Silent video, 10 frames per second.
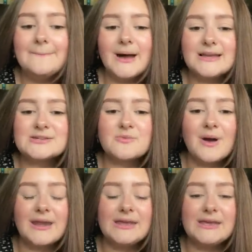But
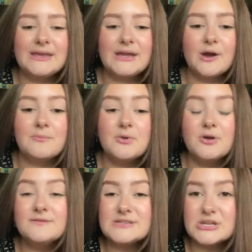when he
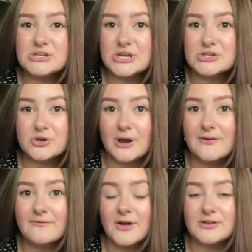moves into his
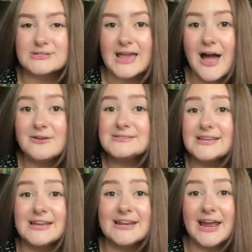grandfather's house,
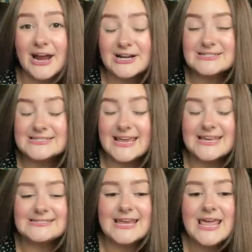he inherits
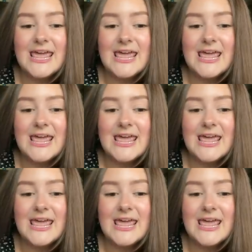it.